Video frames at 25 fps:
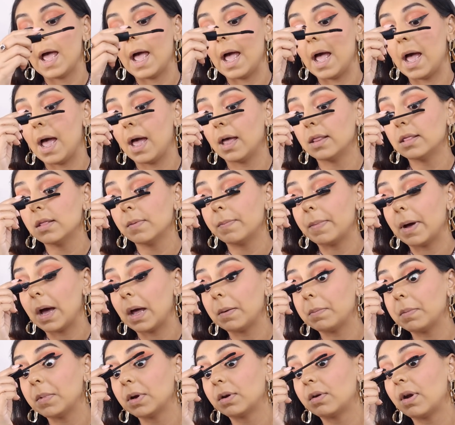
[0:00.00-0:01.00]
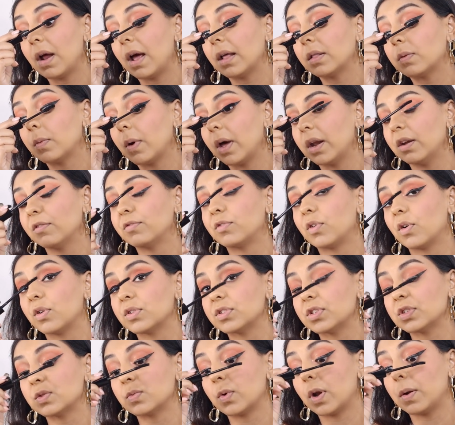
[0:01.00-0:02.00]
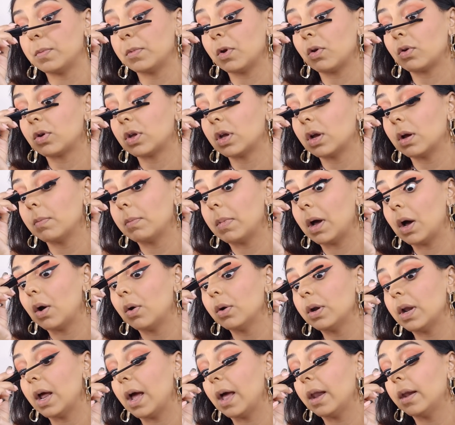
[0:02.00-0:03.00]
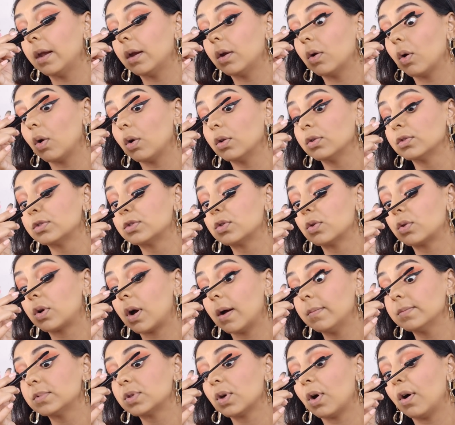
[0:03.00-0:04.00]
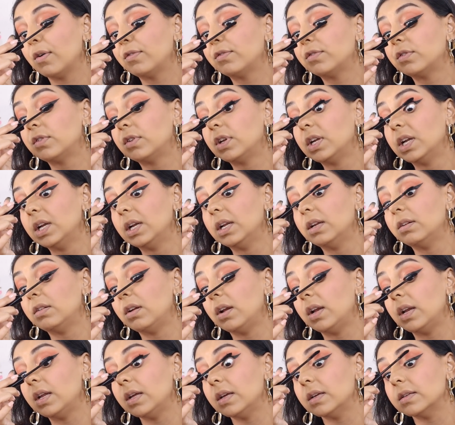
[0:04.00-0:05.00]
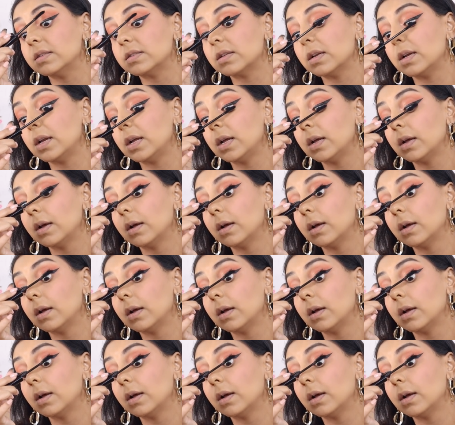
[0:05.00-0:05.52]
And the Pat McGrath one, of course, is what I'm talking about. And it also comes off really, really easily.